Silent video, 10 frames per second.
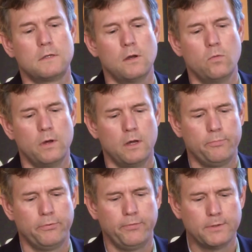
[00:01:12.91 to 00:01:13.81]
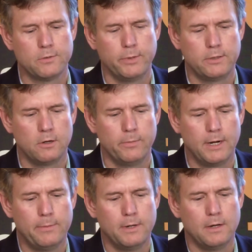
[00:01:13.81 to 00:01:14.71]
So, uh, Professor McDermott,
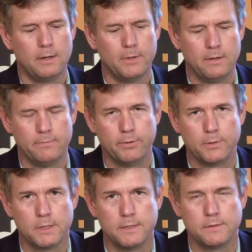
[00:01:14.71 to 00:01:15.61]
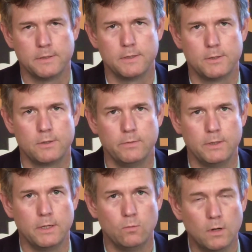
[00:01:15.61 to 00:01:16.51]
I'm, a, I'm on both sides of this issue
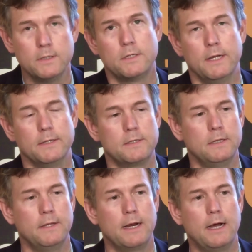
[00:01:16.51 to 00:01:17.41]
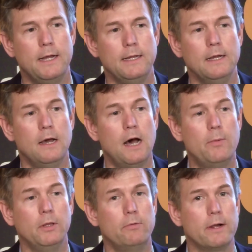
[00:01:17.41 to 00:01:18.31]
in, in one sense, in that I, I'm
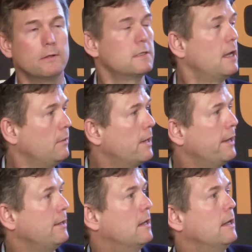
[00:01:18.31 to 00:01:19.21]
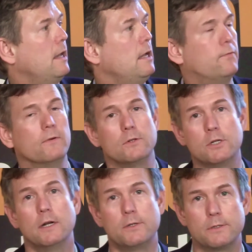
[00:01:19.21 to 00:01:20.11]
on the record saying that I, I hate for
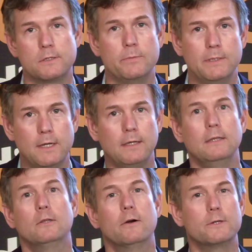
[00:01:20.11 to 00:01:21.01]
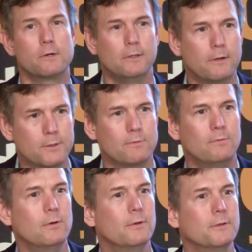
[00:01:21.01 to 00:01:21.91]
judges to be taking larger and larger
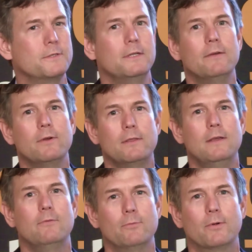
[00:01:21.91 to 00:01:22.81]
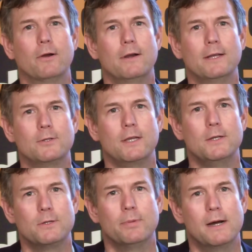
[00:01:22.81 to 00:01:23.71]
roles in everything regarding
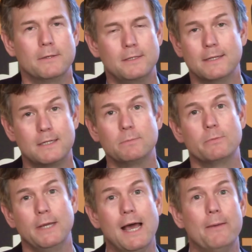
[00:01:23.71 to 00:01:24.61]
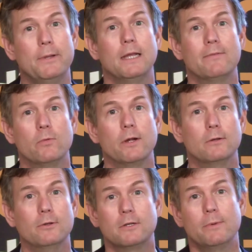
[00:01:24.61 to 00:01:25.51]
education policy. That seems to be happening everywhere
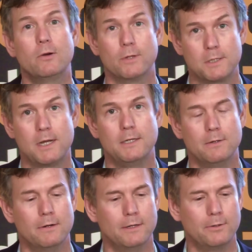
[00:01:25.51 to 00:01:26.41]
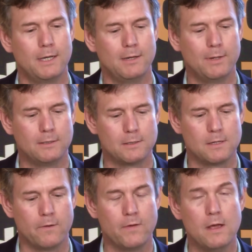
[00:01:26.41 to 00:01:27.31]
you look, no matter which side you're on, okay, about this
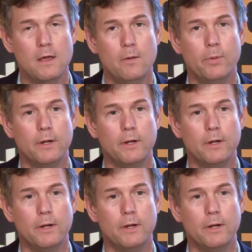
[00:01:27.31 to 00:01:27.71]
stuff.